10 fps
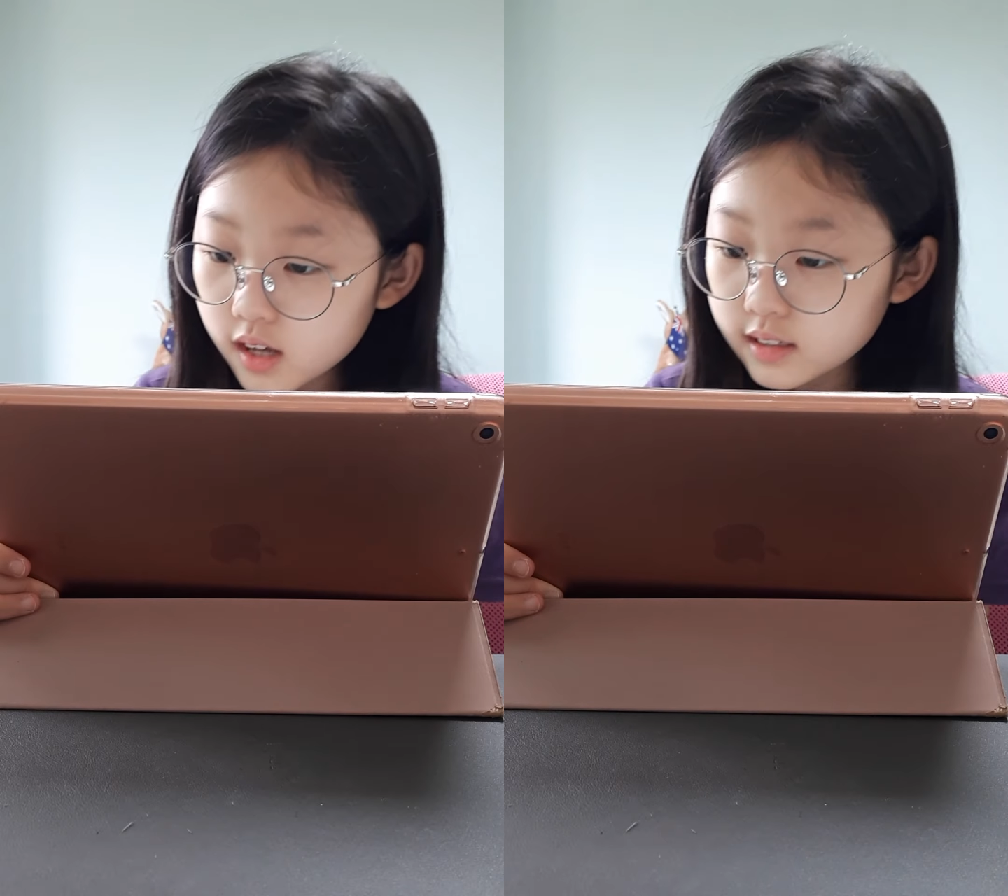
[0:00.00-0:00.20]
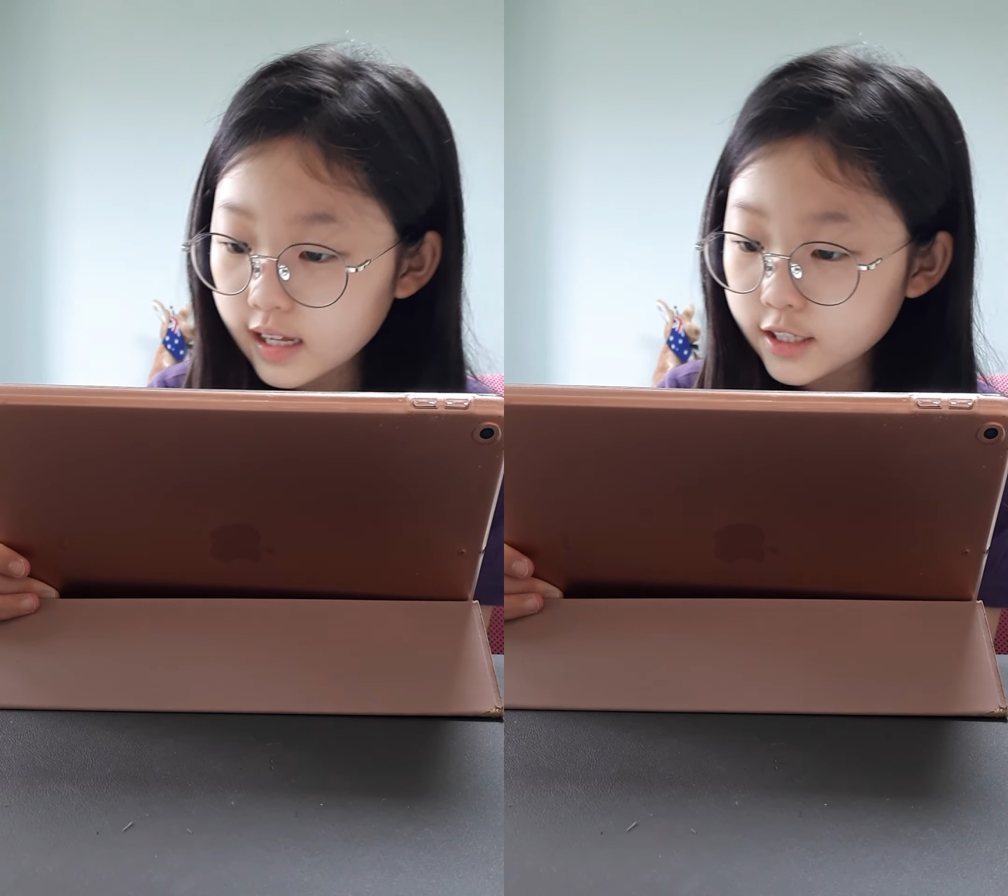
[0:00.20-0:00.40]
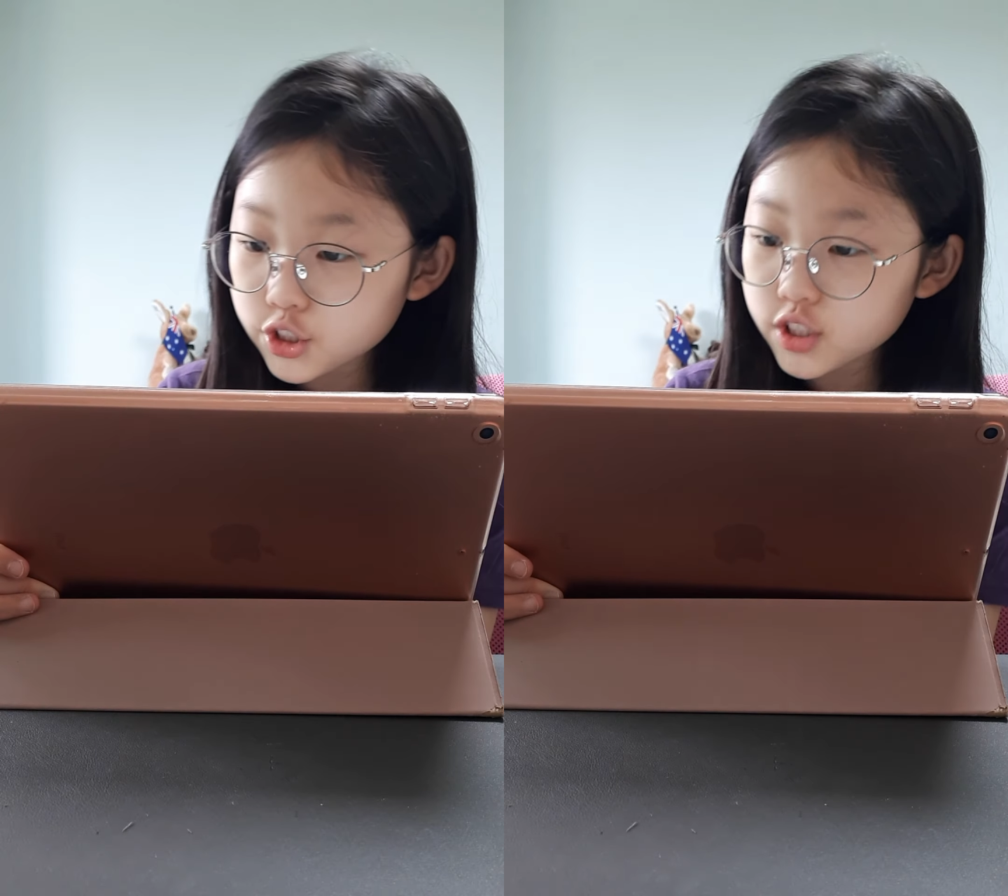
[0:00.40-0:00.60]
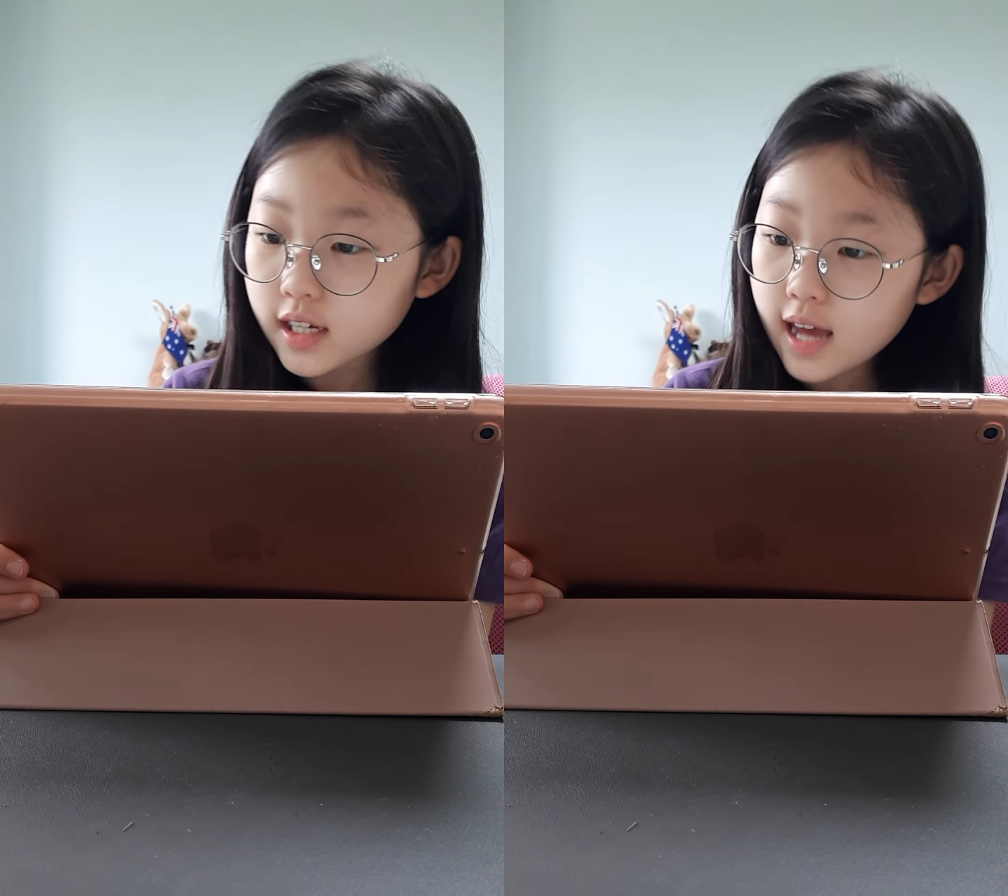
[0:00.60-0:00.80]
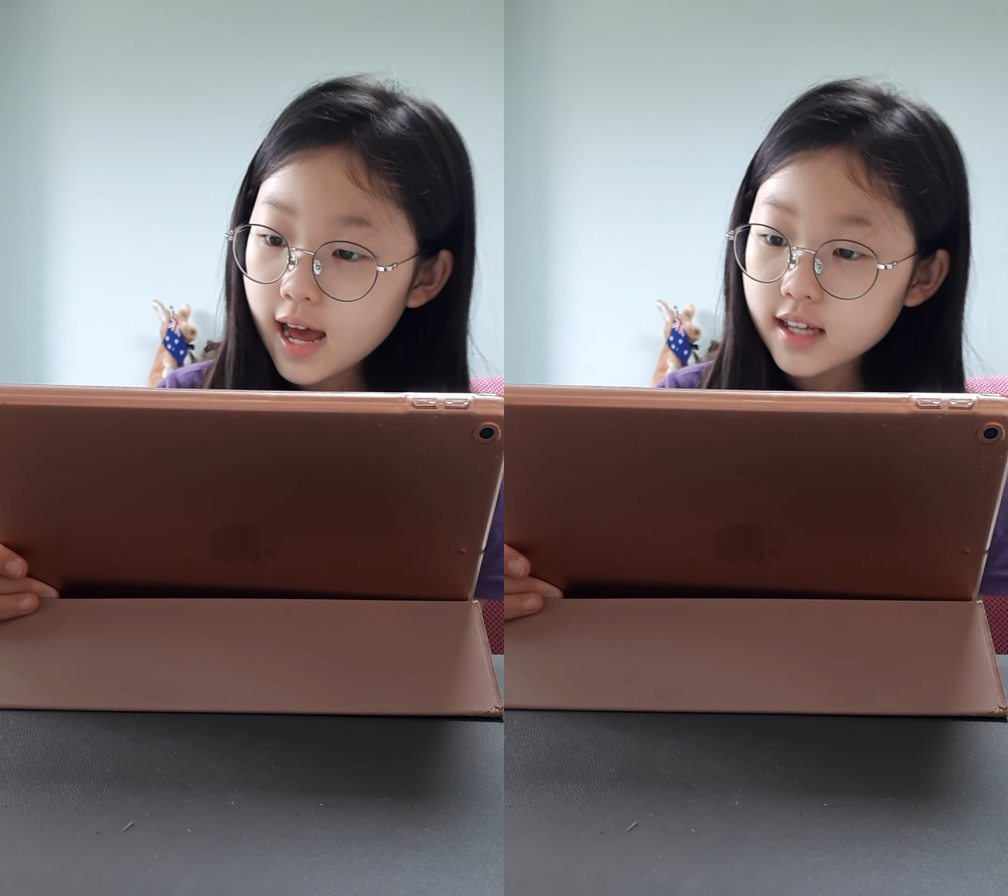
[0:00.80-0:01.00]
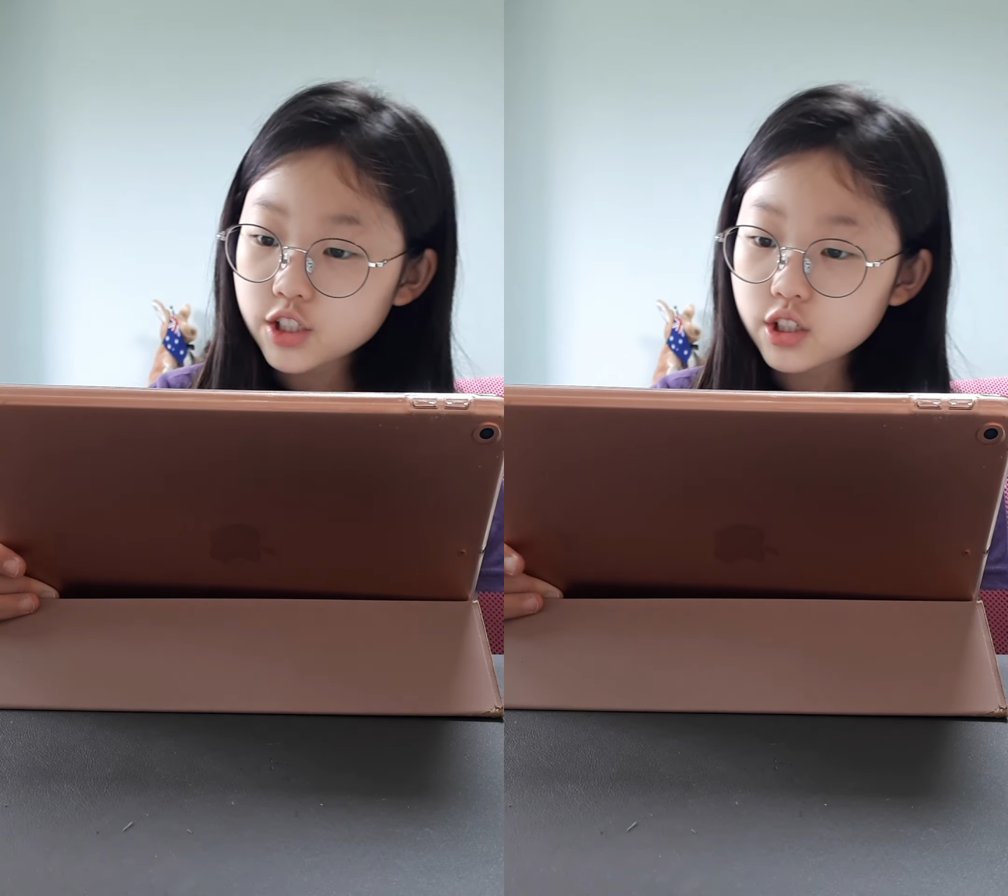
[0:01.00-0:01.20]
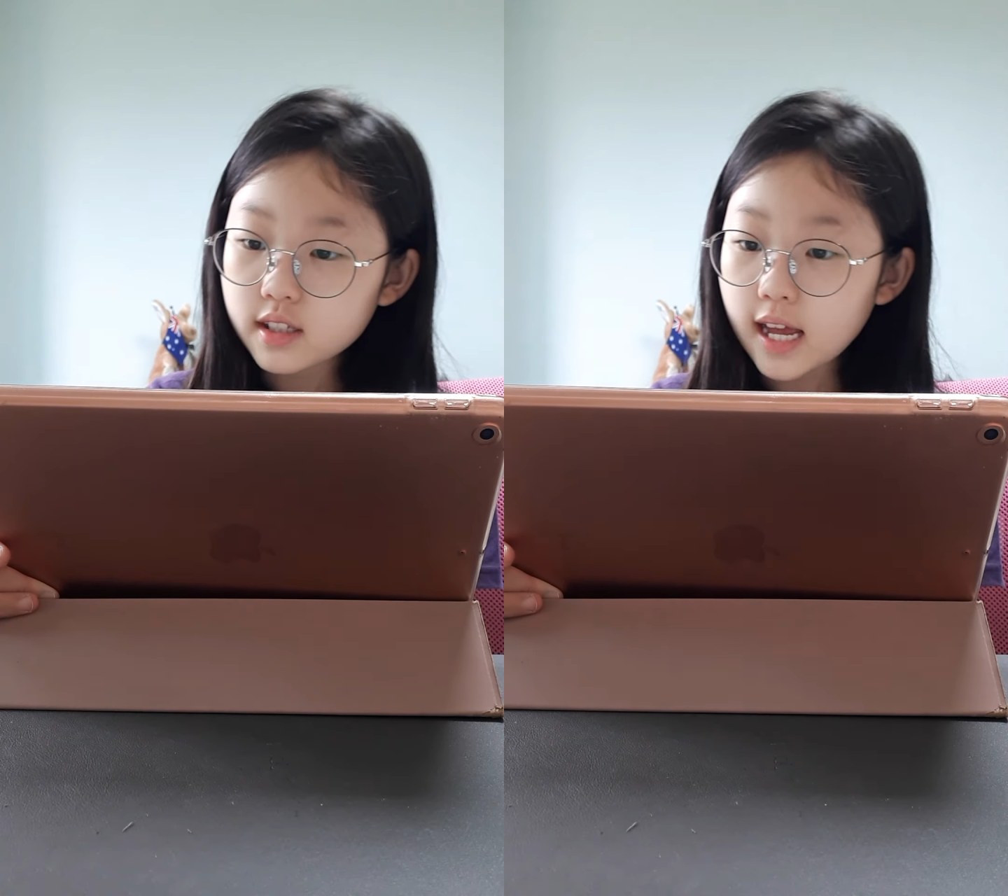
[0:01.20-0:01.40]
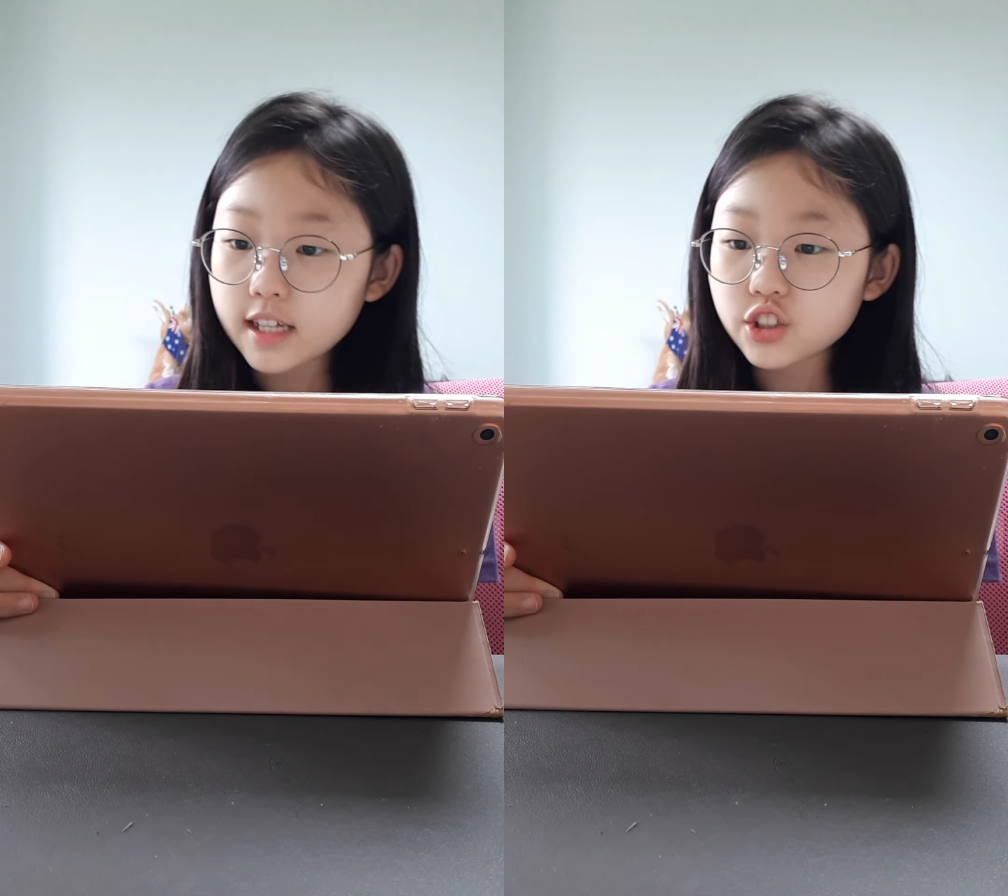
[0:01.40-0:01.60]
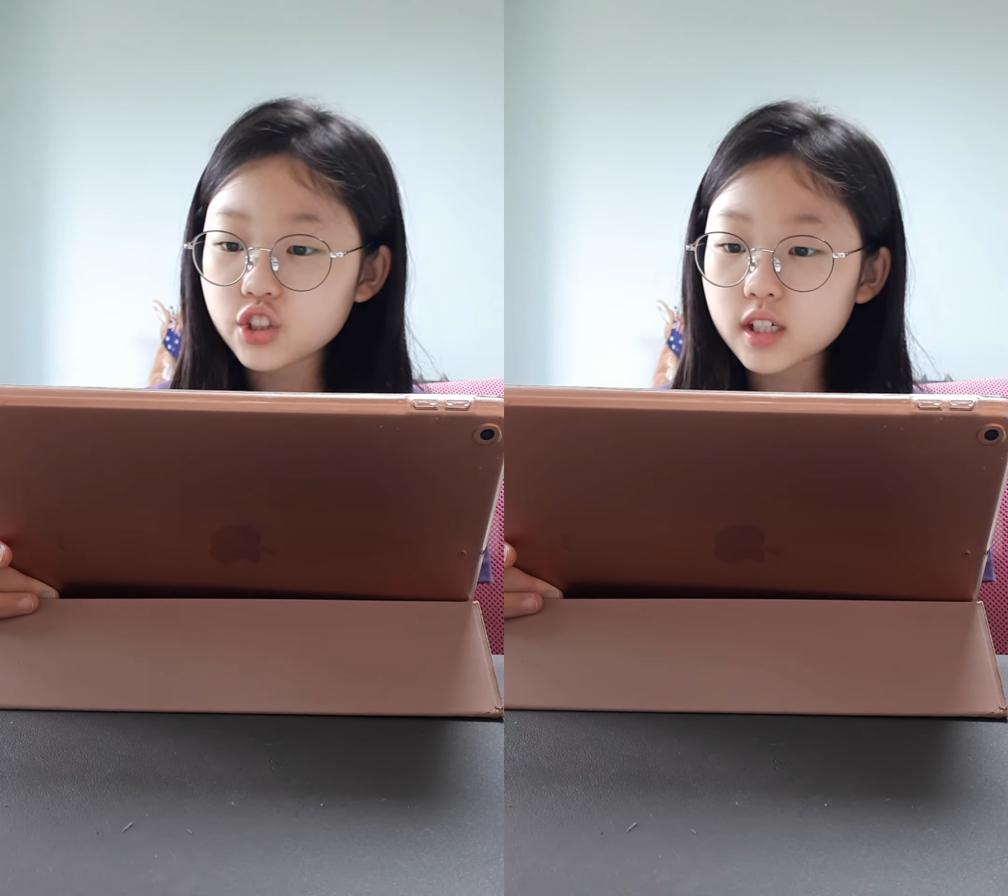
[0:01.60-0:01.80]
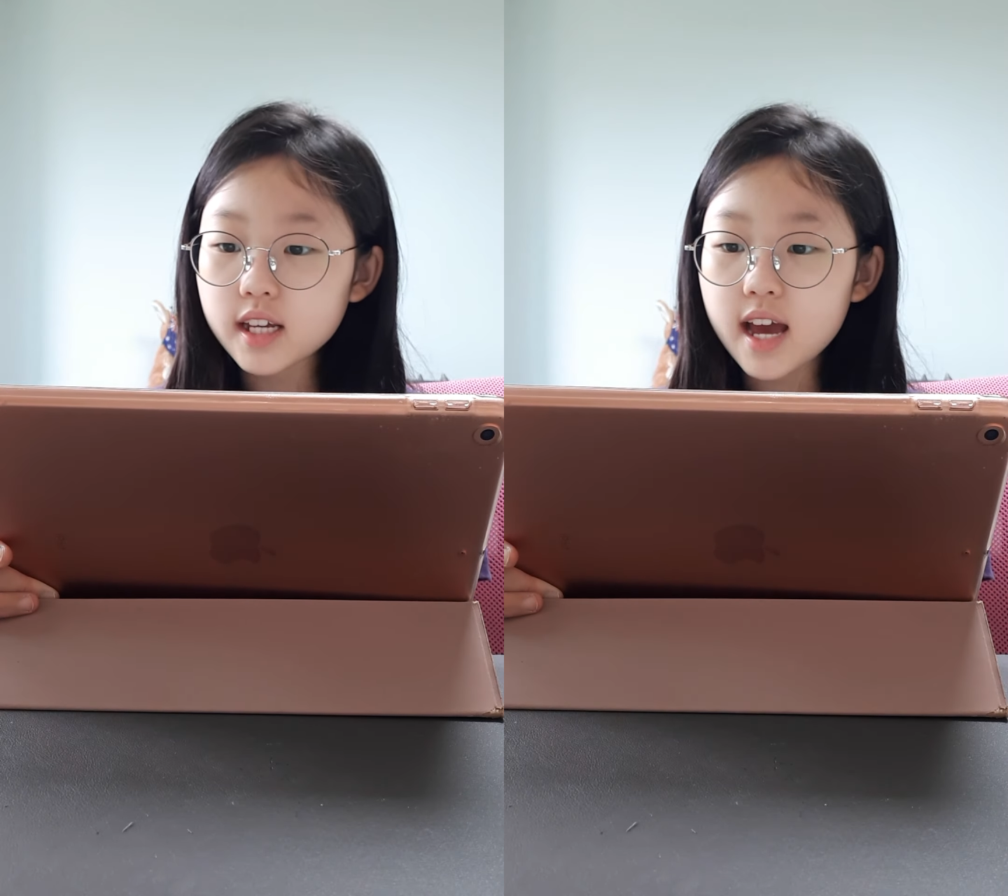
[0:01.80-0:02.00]
Then
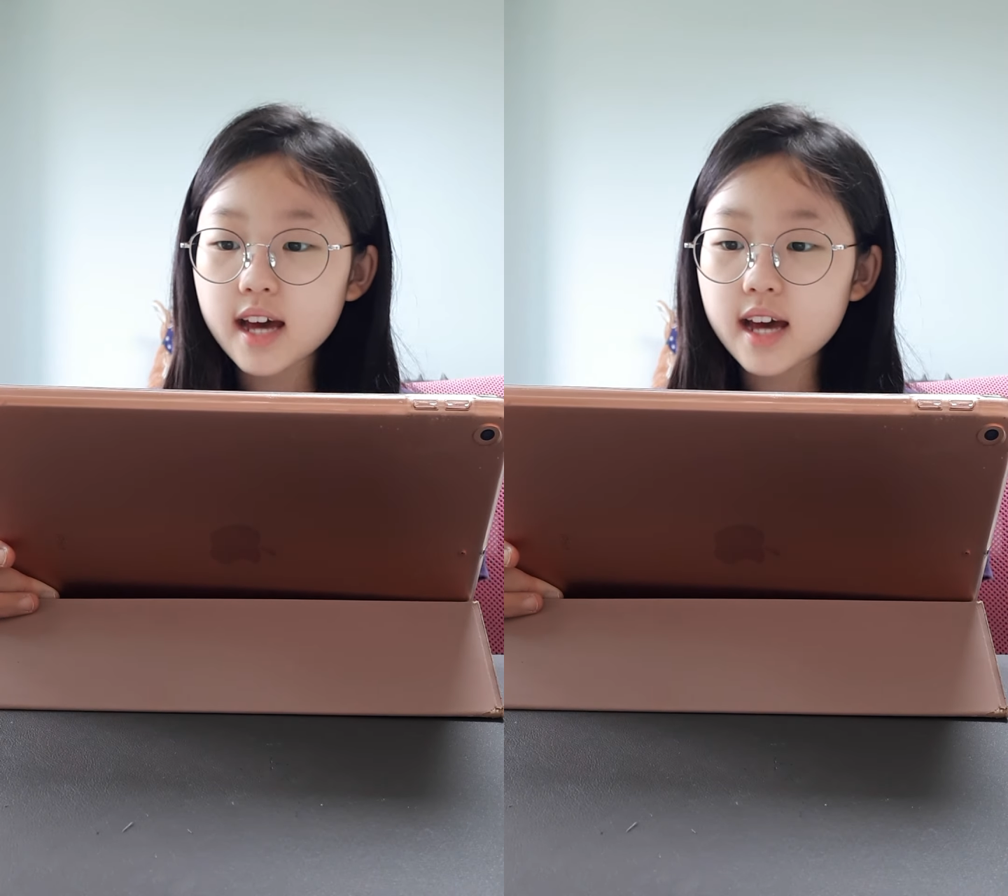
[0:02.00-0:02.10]
she